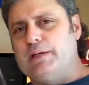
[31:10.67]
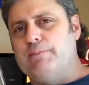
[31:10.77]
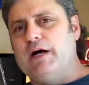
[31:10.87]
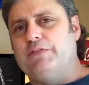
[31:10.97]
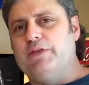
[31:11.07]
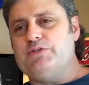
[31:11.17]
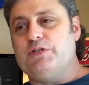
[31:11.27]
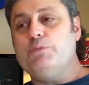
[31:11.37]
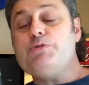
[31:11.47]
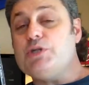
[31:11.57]
I bought this,
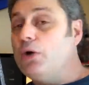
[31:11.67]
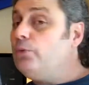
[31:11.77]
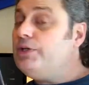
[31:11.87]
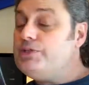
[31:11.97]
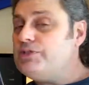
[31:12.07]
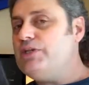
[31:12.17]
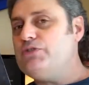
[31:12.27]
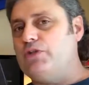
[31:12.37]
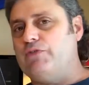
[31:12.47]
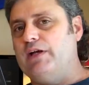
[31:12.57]
and it was the only
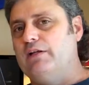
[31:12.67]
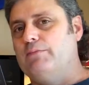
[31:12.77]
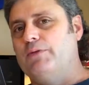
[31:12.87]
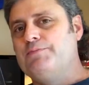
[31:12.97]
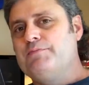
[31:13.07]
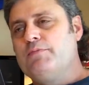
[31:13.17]
season available.